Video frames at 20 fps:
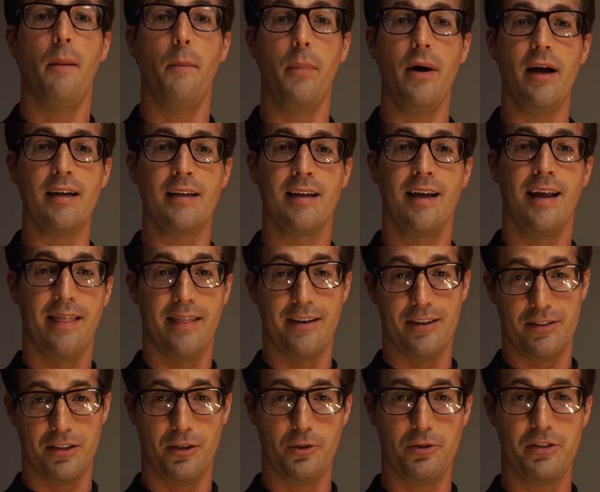But
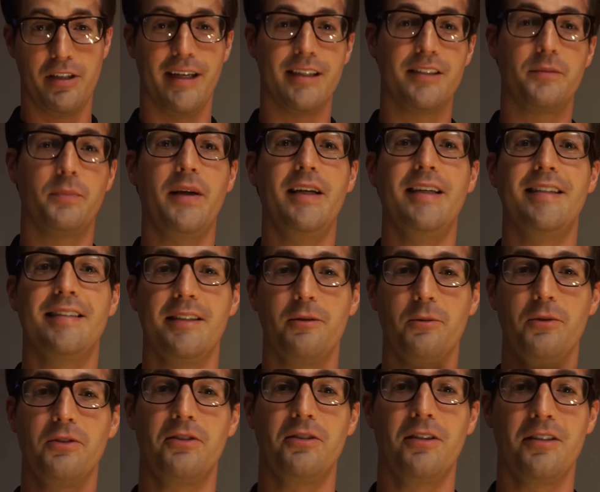there's no chest piece. It
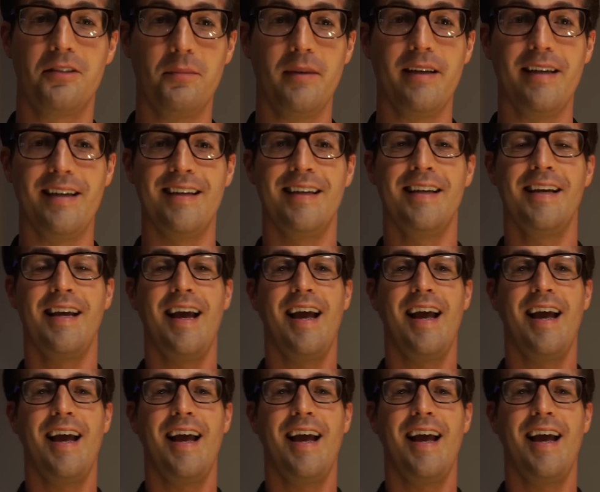was just me